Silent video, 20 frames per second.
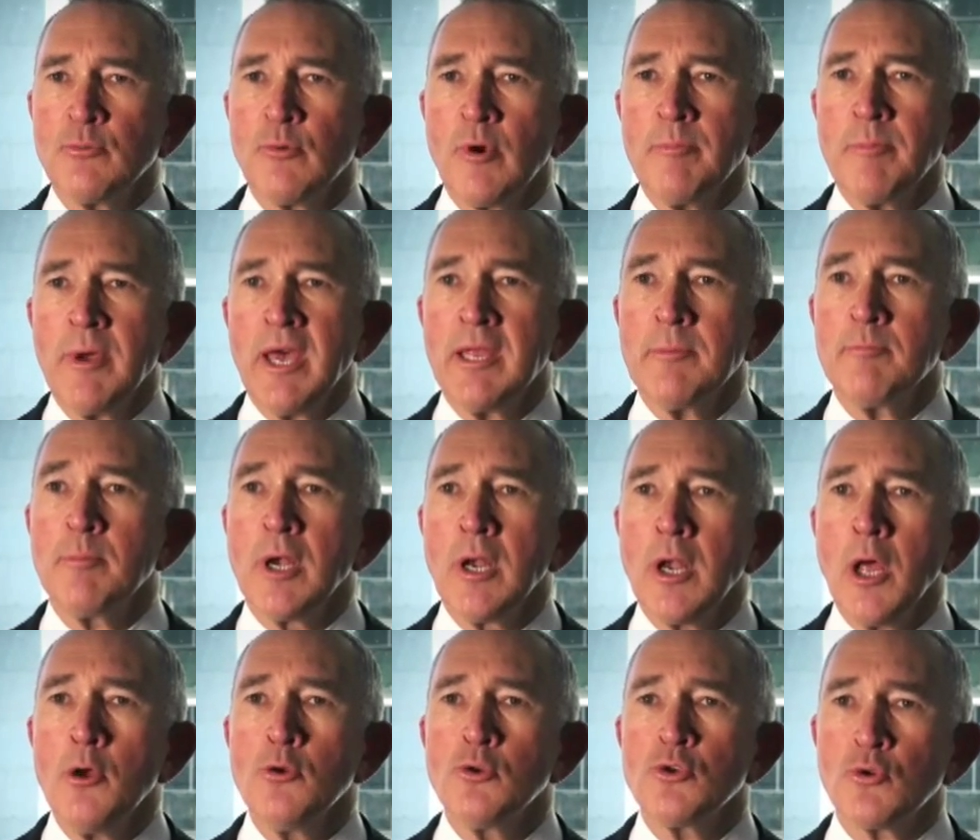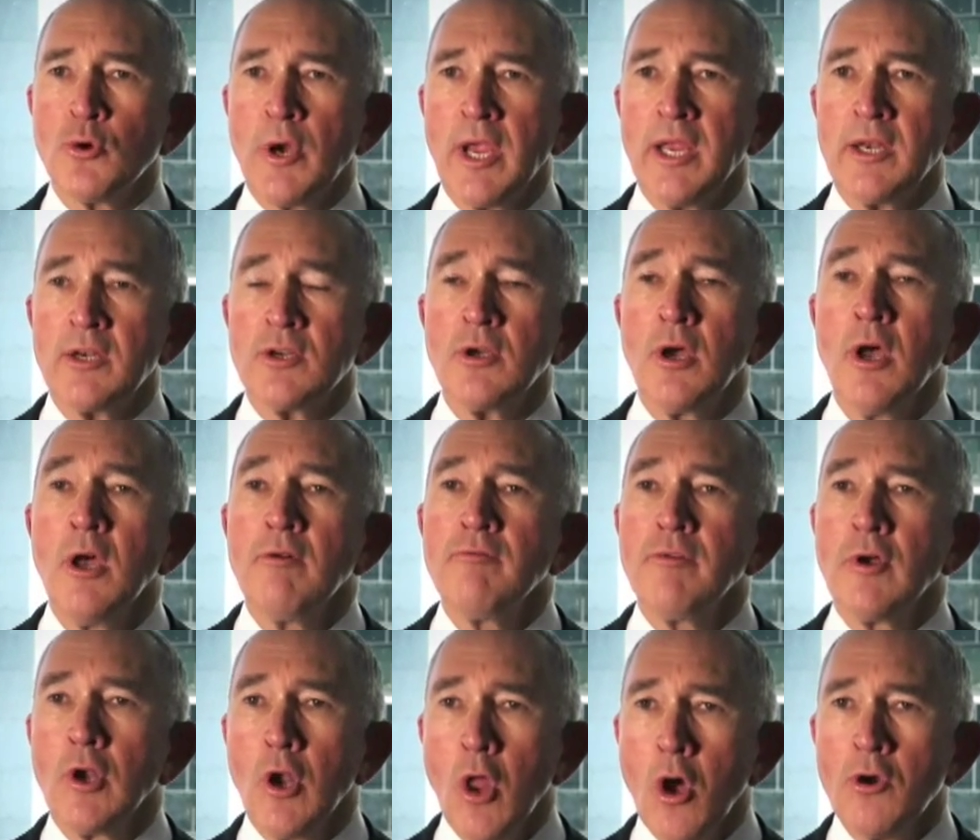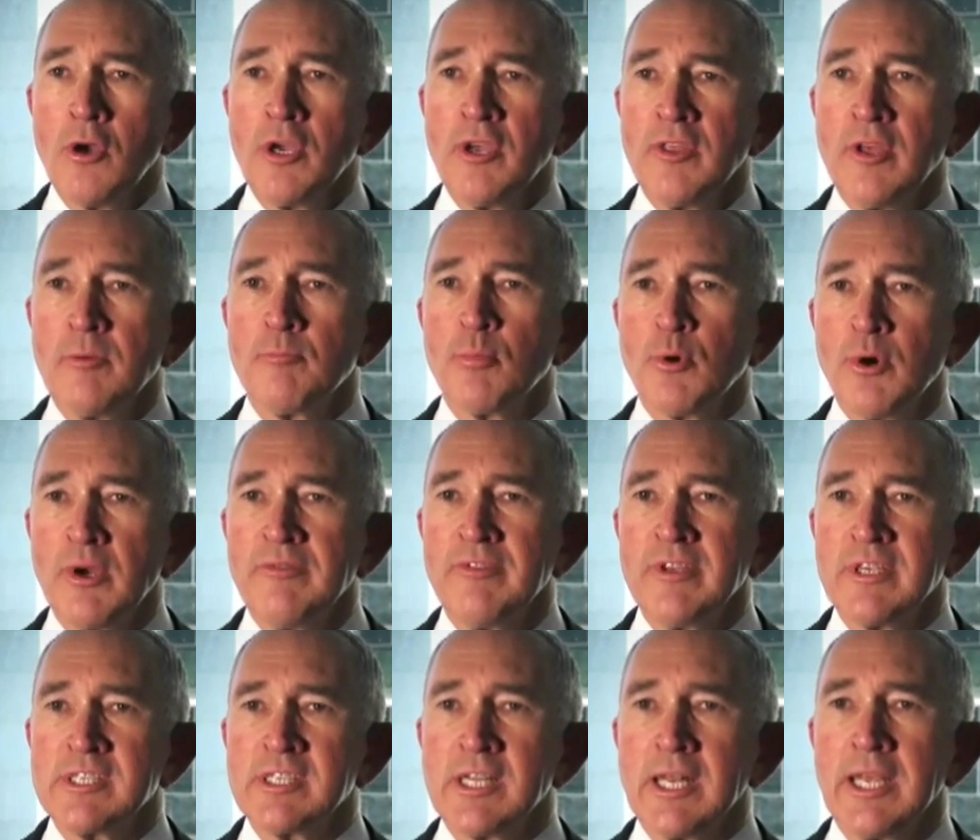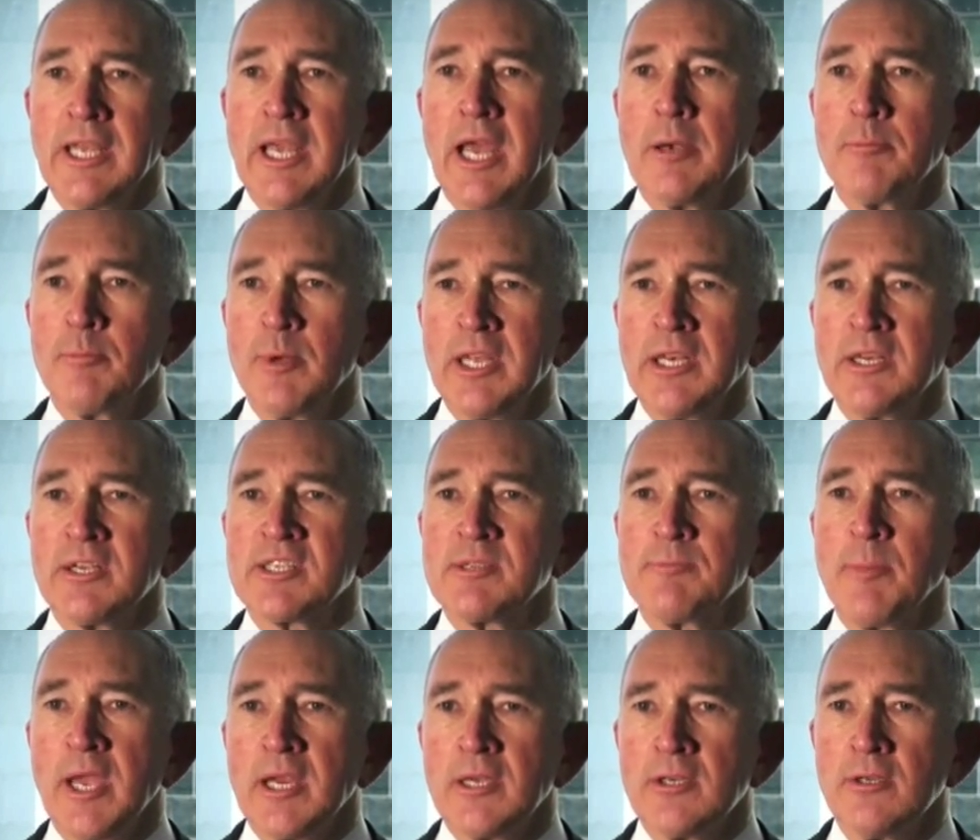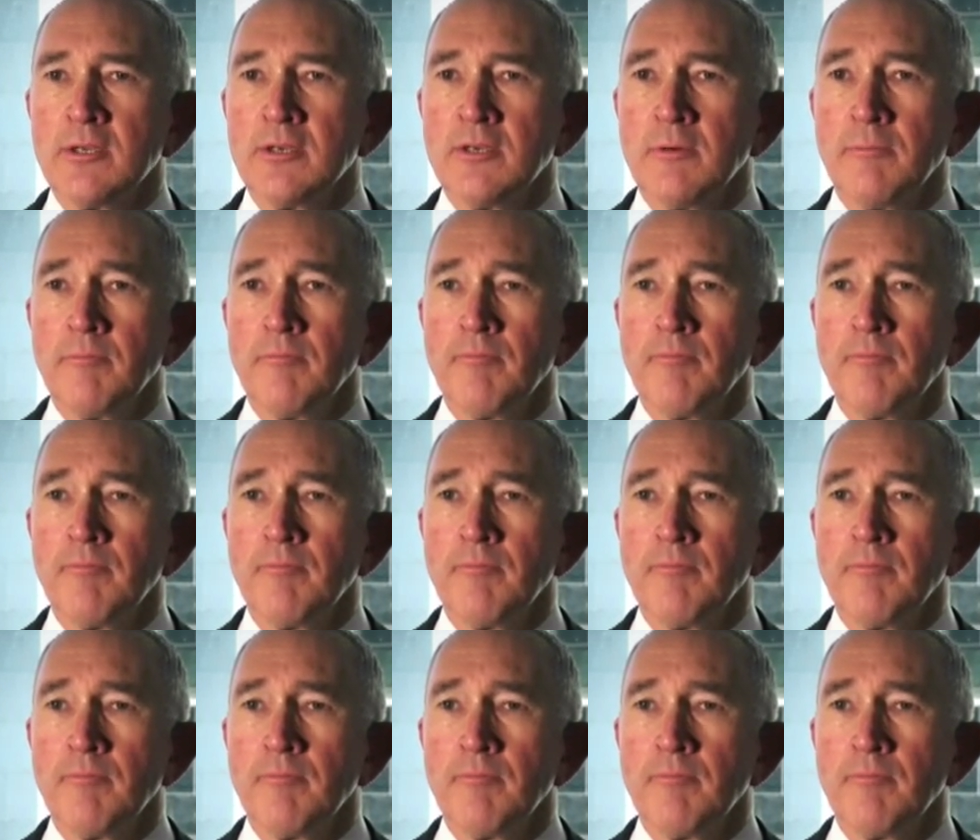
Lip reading: to remain below trend for longer than previously had been expected.